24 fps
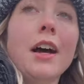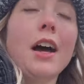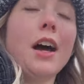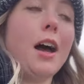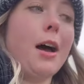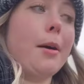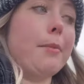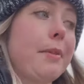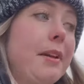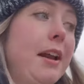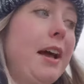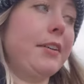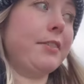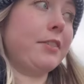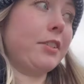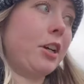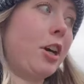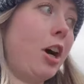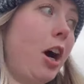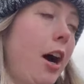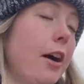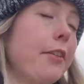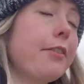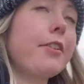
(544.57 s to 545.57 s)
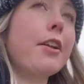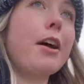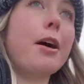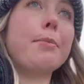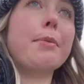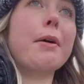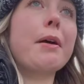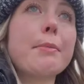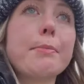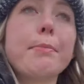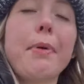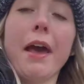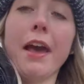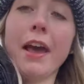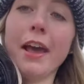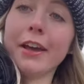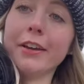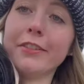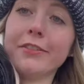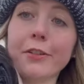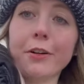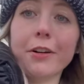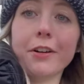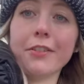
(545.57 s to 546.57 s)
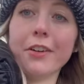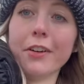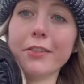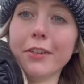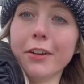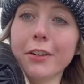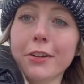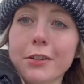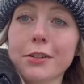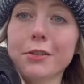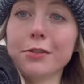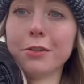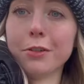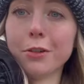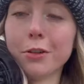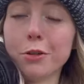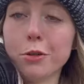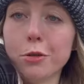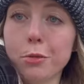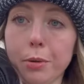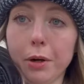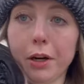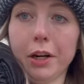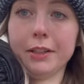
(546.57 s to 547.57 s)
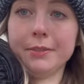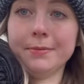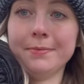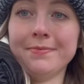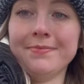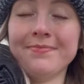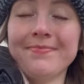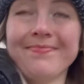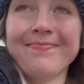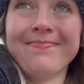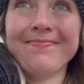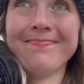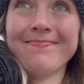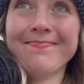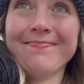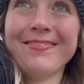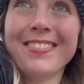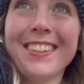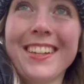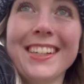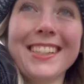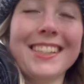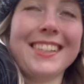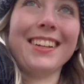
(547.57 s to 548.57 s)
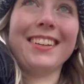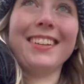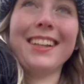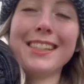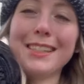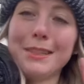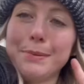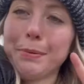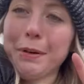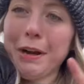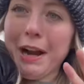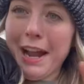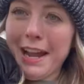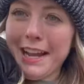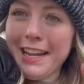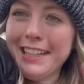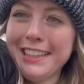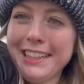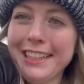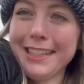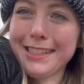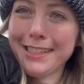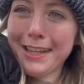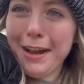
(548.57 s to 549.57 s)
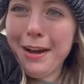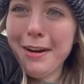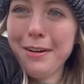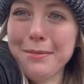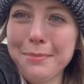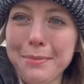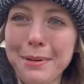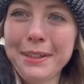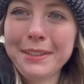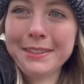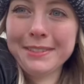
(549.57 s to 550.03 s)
I'm gonna have to cough it up and pay $45 for an Uber. So let's pray. Let's hope.